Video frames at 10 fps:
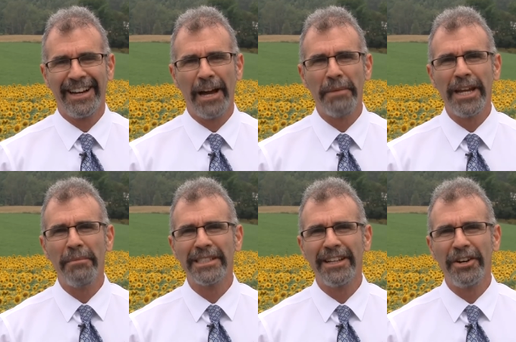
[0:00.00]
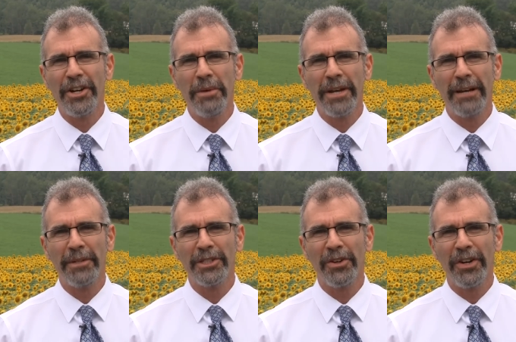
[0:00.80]
Hi, my name is Larry Newman.
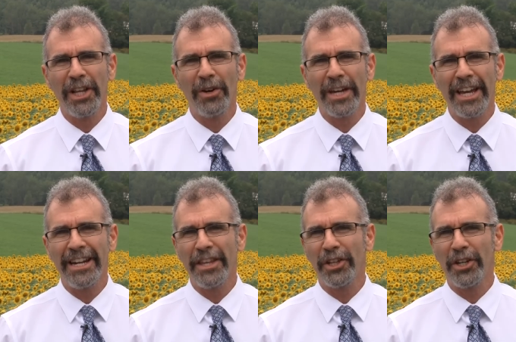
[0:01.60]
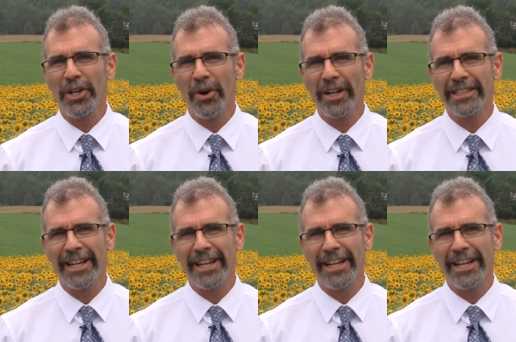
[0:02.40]
I'm an attorney located in Ithaca, New York.